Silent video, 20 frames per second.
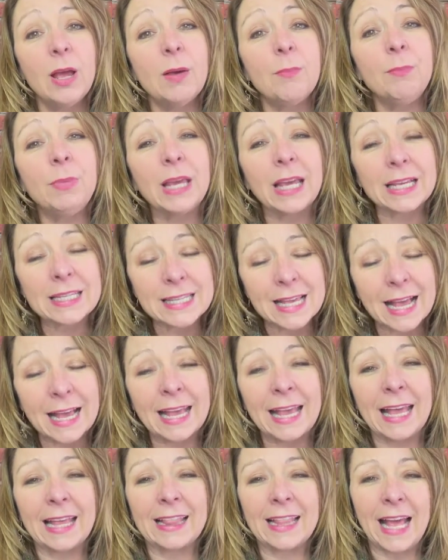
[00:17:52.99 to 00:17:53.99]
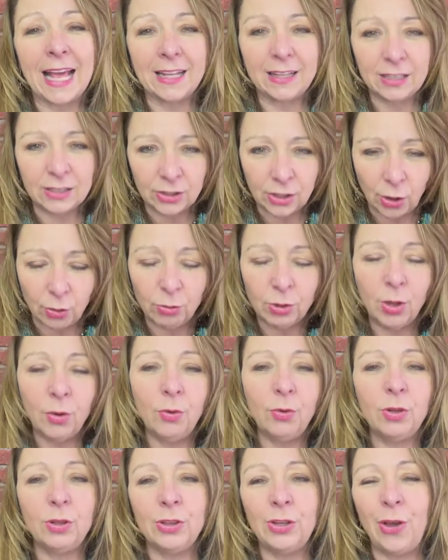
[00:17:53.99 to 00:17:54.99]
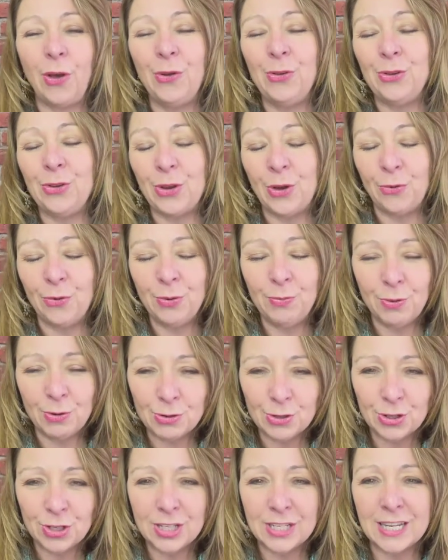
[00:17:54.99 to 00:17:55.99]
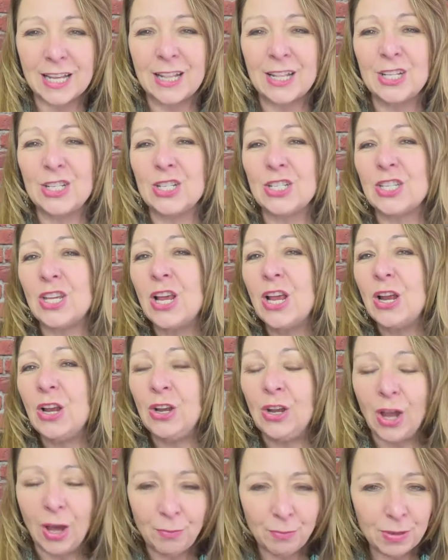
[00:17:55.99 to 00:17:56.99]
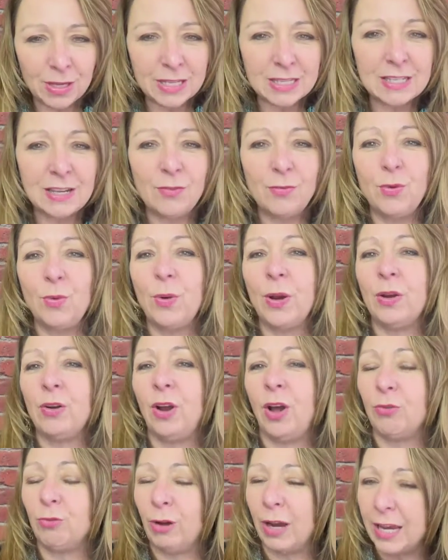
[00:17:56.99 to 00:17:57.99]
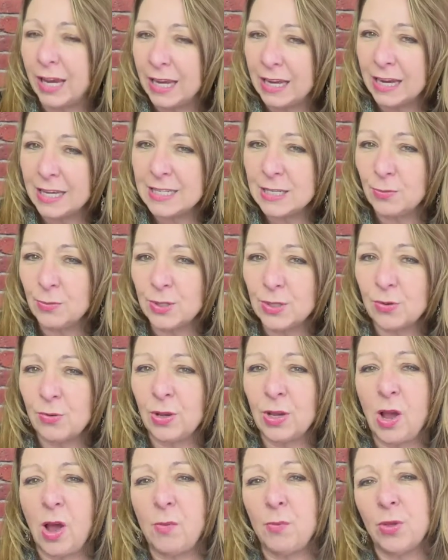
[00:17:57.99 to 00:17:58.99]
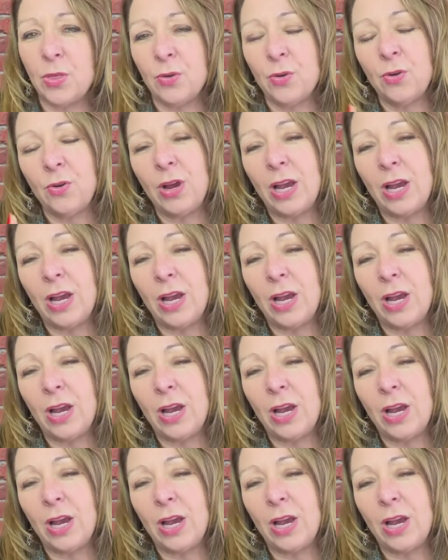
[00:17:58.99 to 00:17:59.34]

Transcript: because again, that no emotional intelligence, not being self-aware, not recognizing what's going on with her.